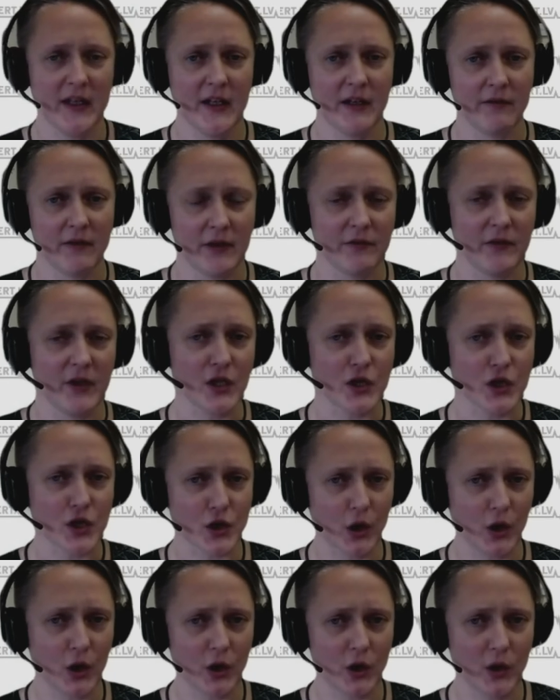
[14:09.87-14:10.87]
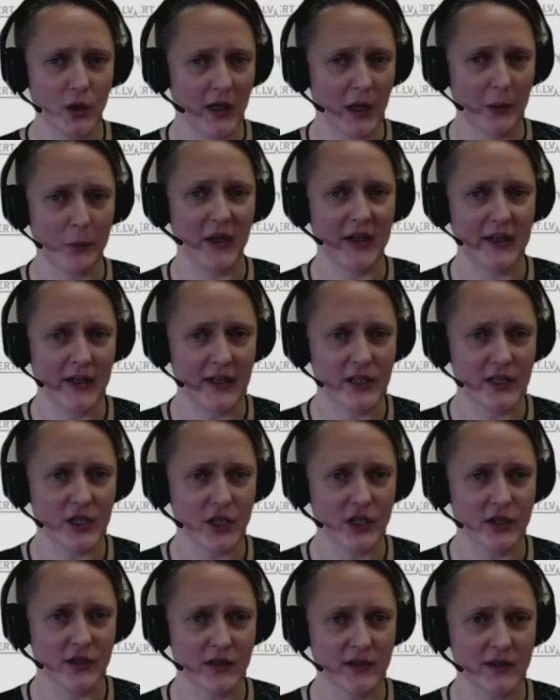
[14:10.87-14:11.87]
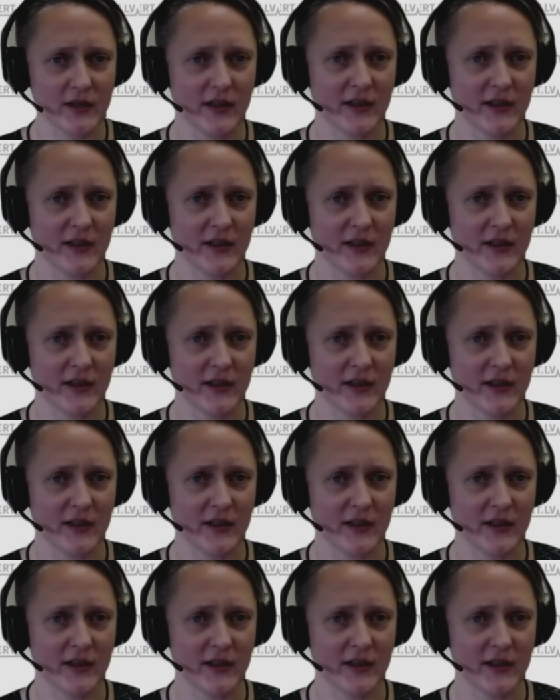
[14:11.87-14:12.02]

When we install application,